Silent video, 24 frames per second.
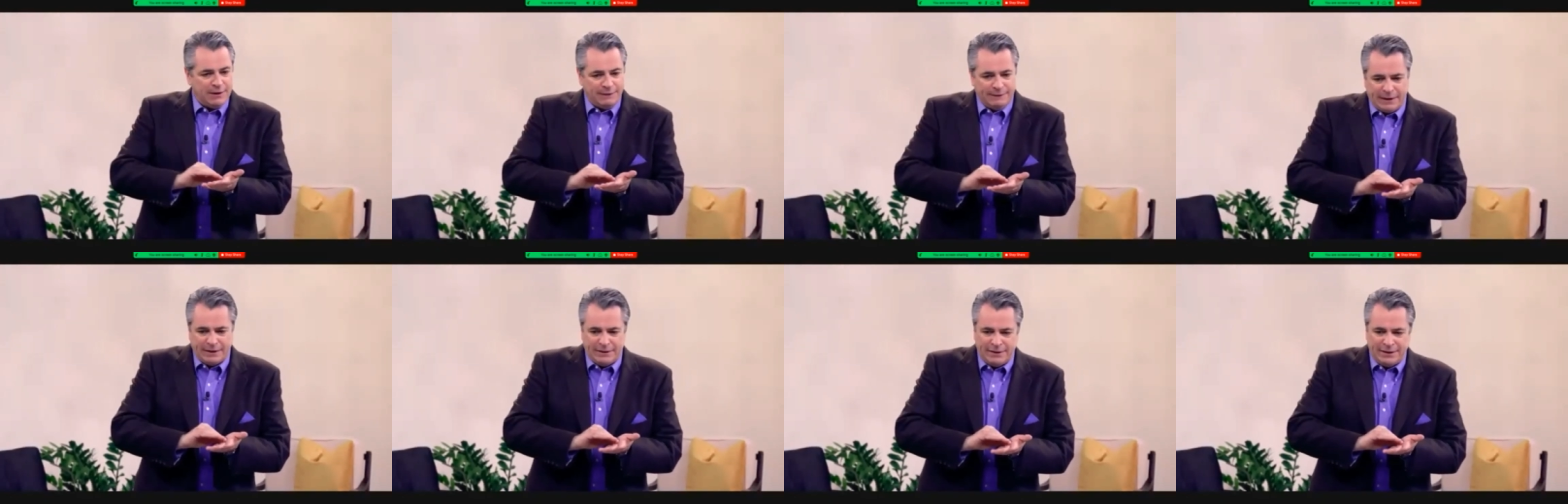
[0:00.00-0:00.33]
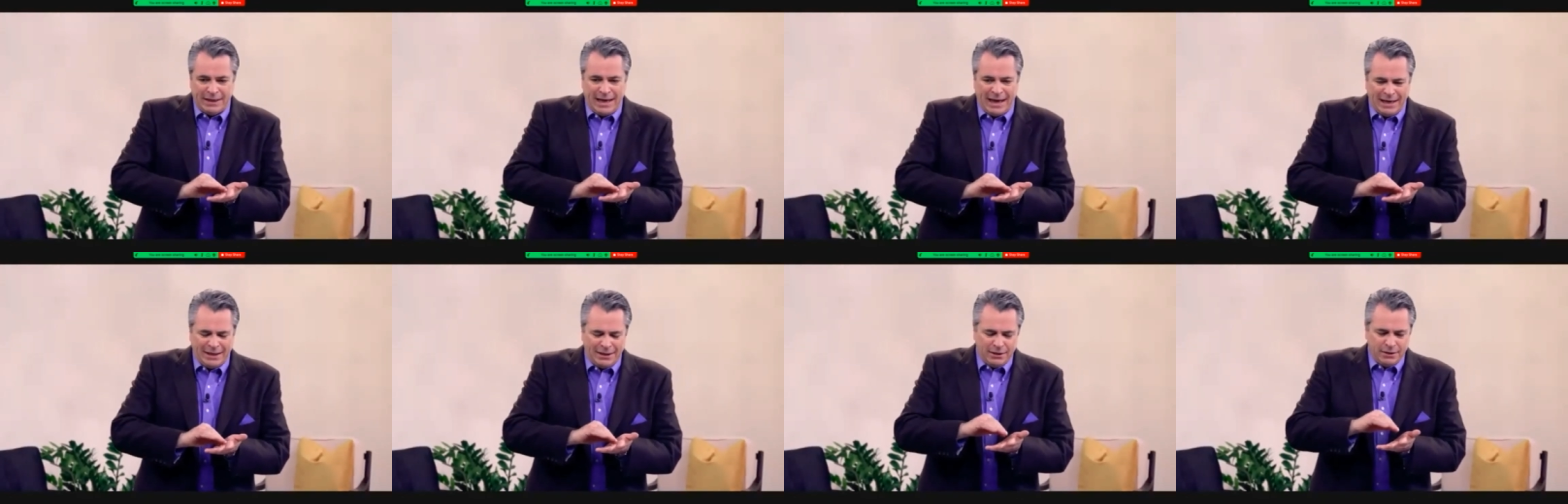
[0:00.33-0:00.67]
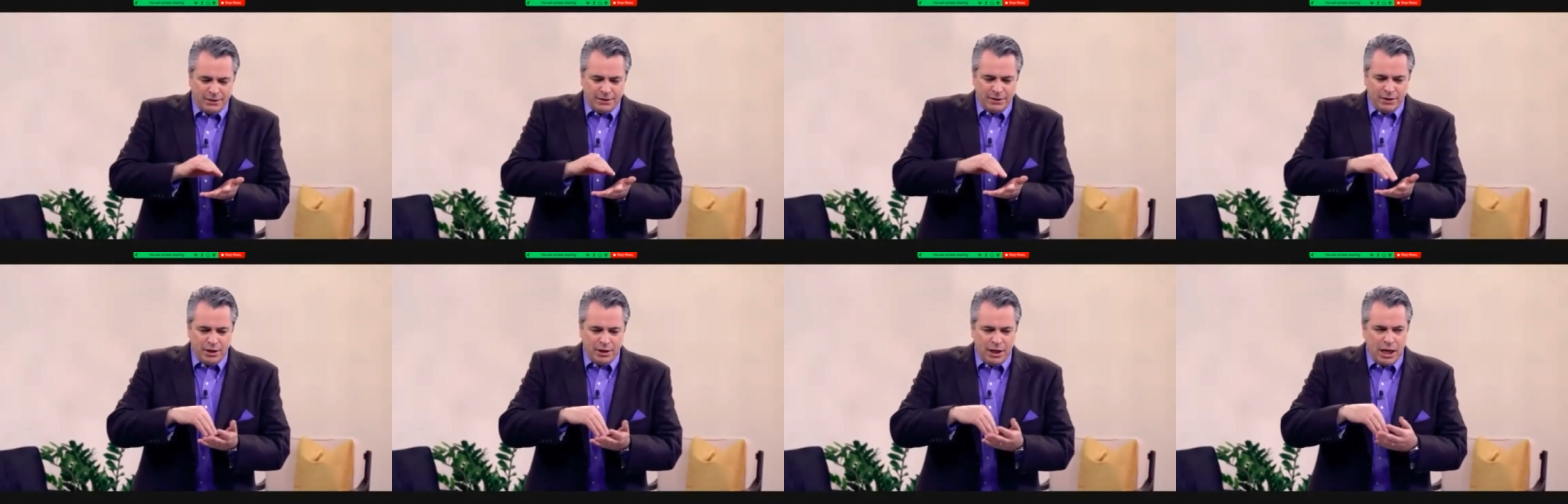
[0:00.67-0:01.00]
That
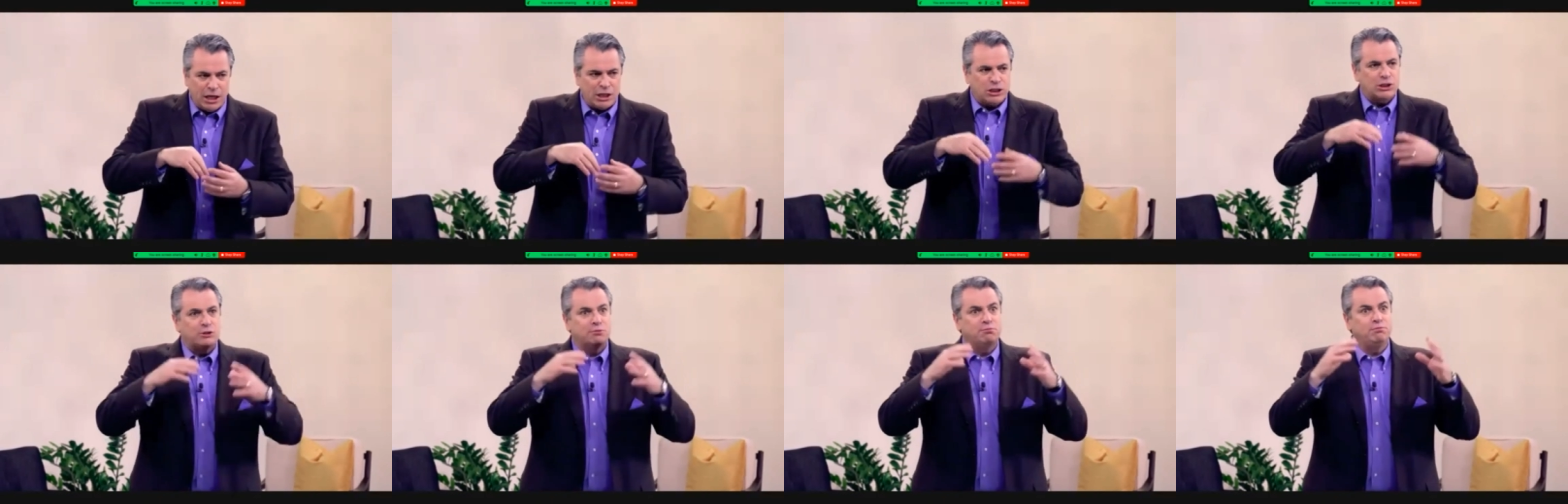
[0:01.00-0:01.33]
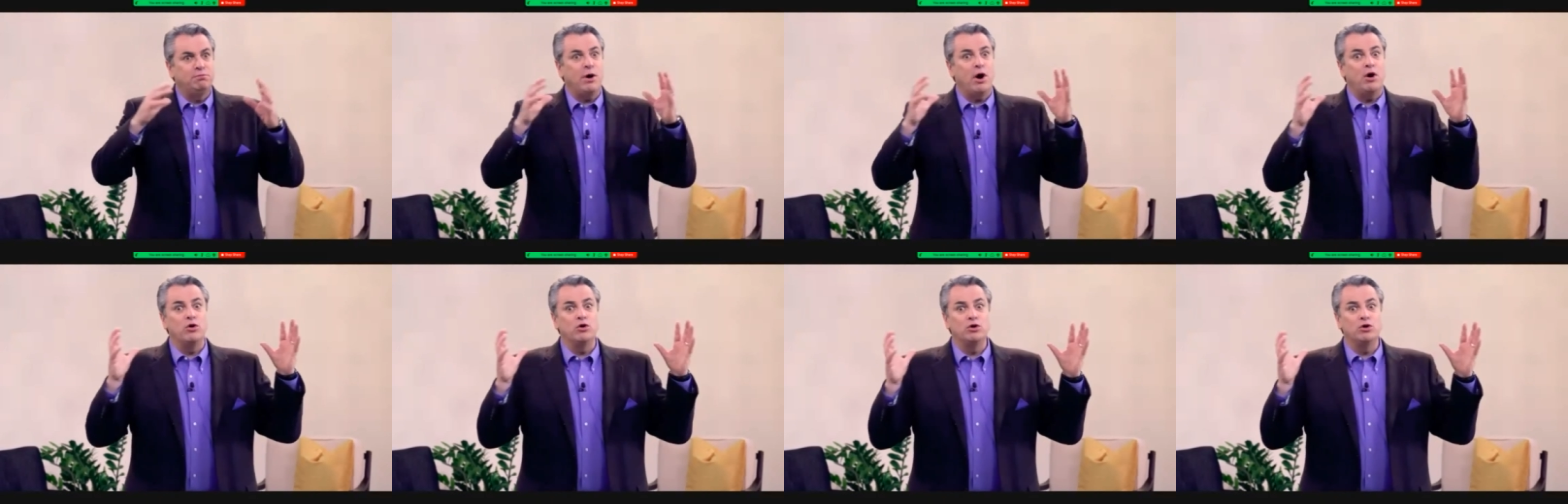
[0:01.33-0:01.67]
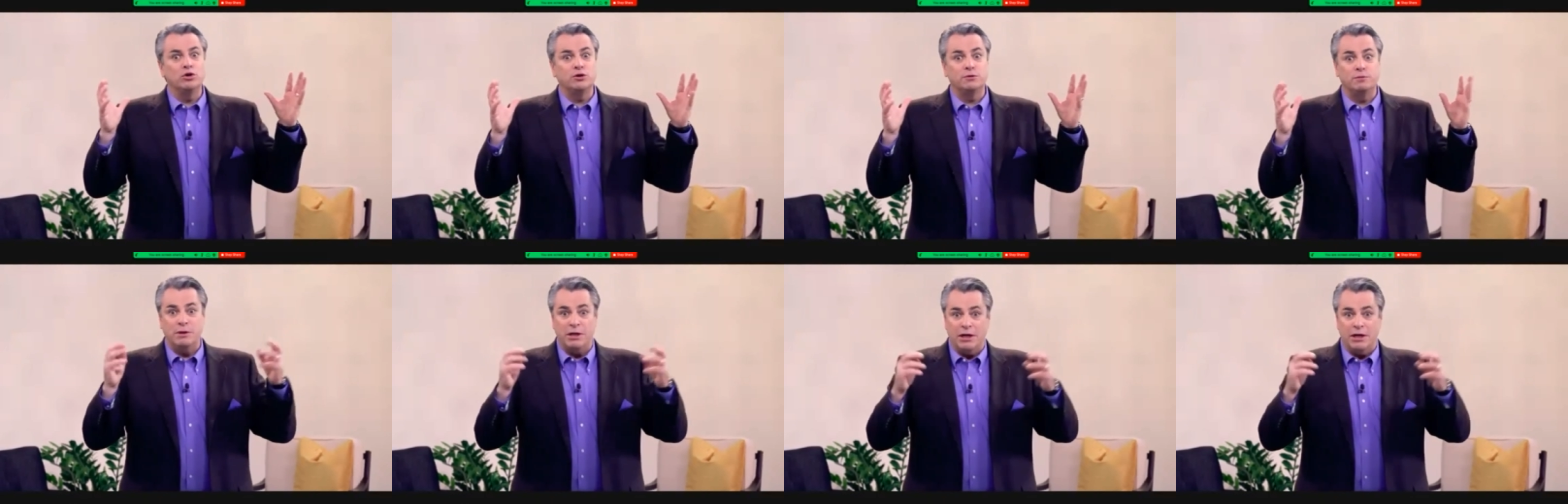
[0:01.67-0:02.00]

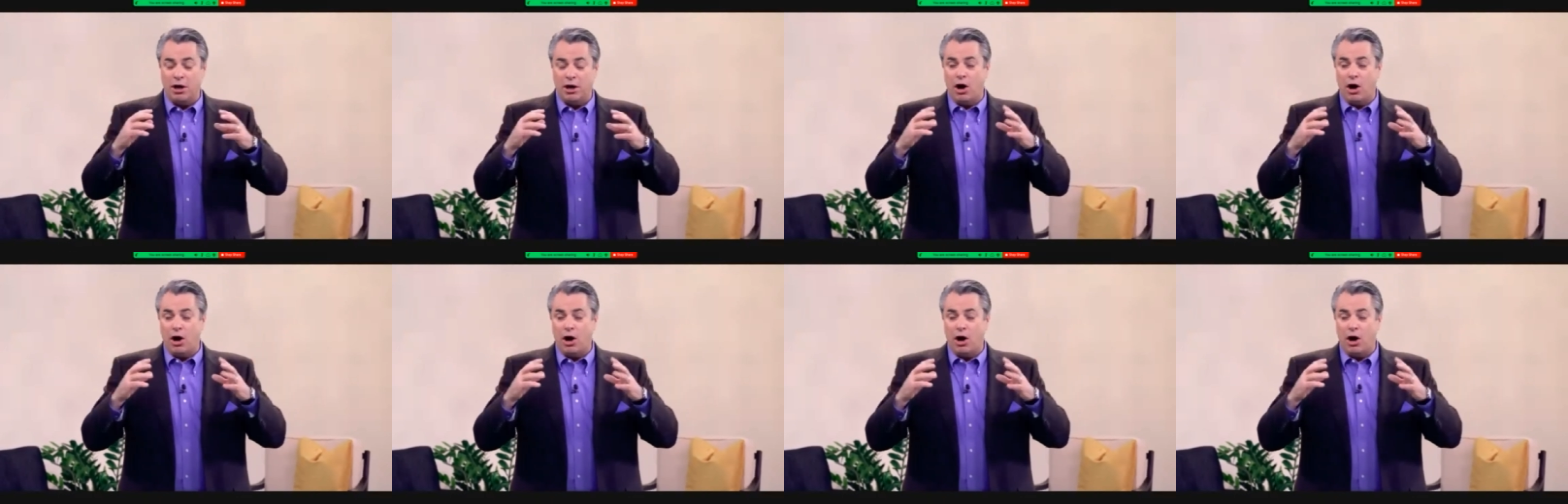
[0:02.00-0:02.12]
exposed me.